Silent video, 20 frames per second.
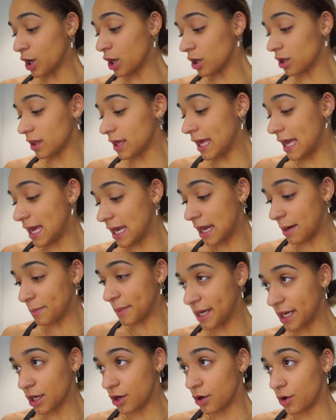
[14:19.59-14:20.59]
early, and I'm
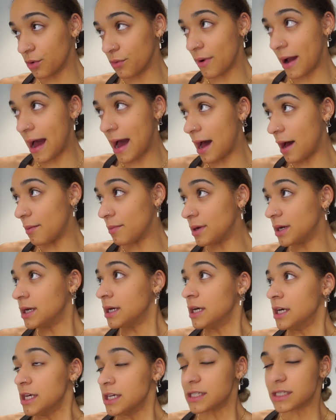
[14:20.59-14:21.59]
gonna go grab
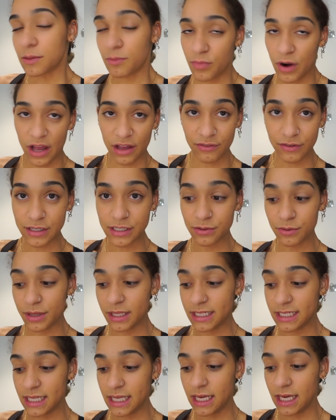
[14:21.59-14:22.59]
some breakfast with the
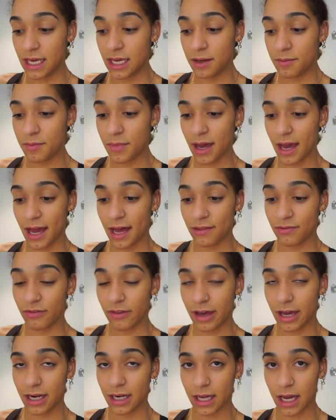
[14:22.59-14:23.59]
team and
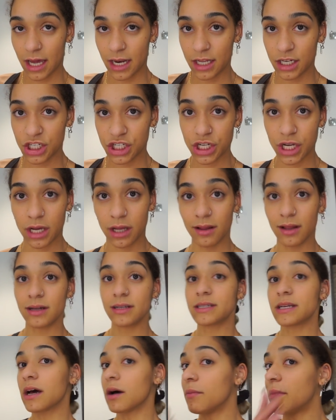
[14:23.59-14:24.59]
then kind of chill
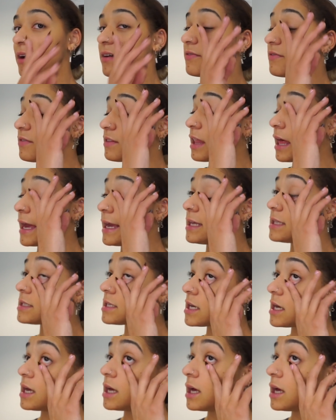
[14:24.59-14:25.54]
until my flight